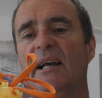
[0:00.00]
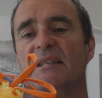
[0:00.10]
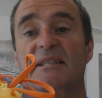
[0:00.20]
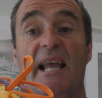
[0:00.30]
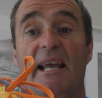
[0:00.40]

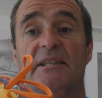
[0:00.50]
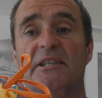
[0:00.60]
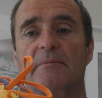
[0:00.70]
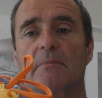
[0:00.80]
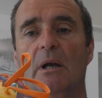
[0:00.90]

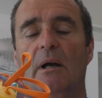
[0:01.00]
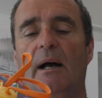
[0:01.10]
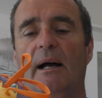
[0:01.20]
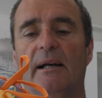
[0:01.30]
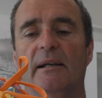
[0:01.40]
sets.
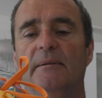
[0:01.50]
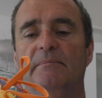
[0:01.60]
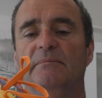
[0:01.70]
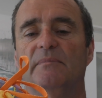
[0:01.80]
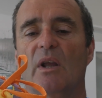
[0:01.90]

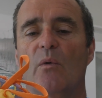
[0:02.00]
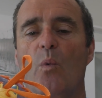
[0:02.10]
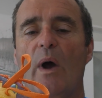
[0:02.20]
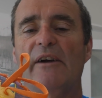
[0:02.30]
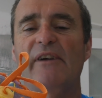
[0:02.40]

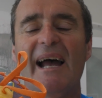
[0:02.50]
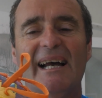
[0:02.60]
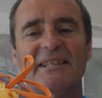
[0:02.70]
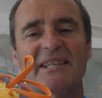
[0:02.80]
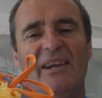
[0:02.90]

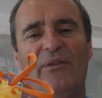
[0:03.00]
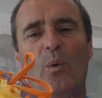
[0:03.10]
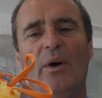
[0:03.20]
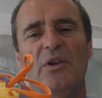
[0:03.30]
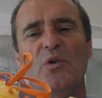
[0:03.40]
Whereas if
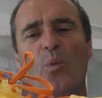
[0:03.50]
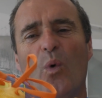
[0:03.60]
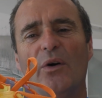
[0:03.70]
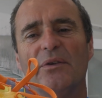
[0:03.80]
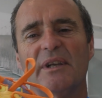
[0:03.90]
what you
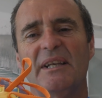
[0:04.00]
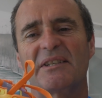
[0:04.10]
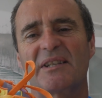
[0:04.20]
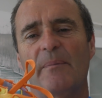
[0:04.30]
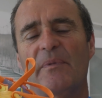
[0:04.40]
want is
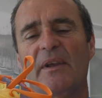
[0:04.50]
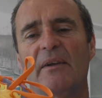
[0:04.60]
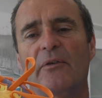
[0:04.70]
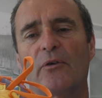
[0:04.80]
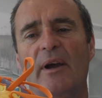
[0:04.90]

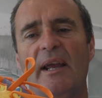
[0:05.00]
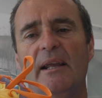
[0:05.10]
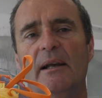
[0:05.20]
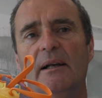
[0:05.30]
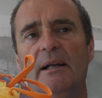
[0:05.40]
something for
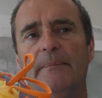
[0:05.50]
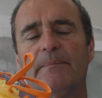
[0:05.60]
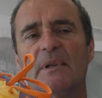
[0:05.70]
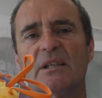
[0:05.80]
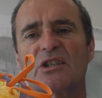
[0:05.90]
a
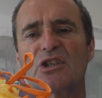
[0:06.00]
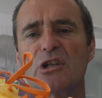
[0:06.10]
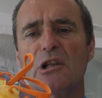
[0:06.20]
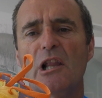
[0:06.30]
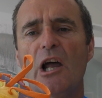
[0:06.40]

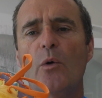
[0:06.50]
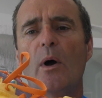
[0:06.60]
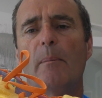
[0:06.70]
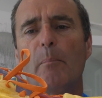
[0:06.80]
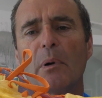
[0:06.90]

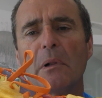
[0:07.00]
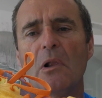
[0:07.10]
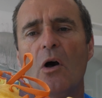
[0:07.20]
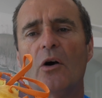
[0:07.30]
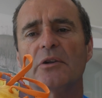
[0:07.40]
slower
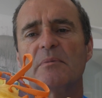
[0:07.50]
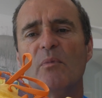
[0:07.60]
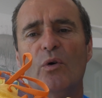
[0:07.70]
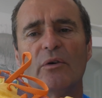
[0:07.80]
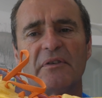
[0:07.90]
plod,
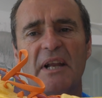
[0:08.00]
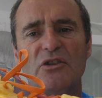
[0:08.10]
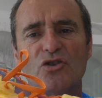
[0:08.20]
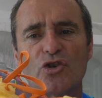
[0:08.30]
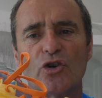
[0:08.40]
more of an
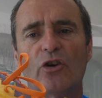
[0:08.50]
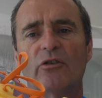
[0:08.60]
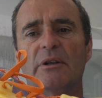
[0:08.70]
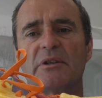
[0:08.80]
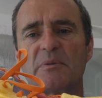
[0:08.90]

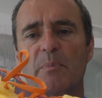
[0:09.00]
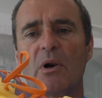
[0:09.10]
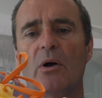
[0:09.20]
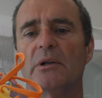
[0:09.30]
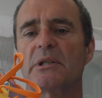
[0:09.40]
endurance
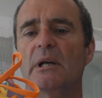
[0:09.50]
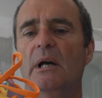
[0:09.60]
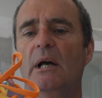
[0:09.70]
plod,